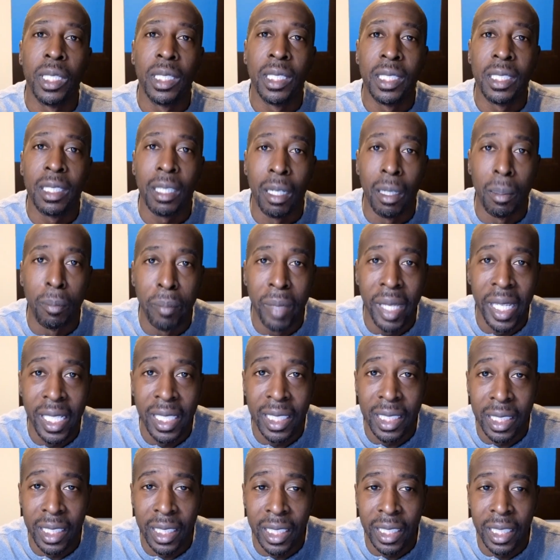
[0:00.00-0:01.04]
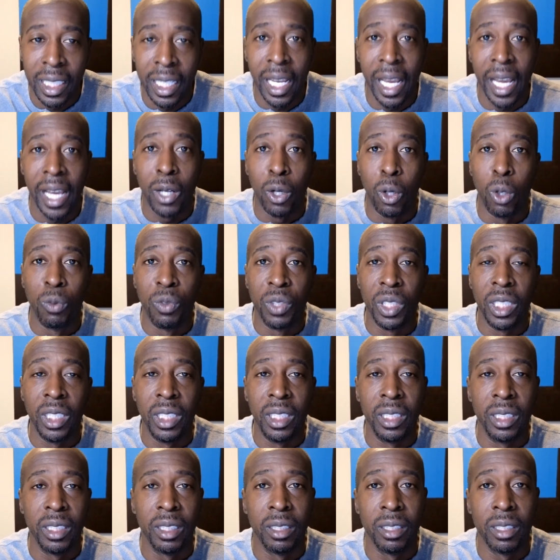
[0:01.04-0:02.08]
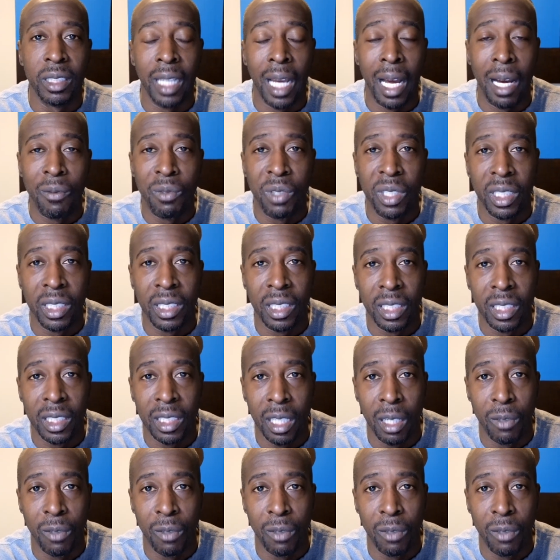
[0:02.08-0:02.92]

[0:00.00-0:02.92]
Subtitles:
was amazing. And over the years, I've just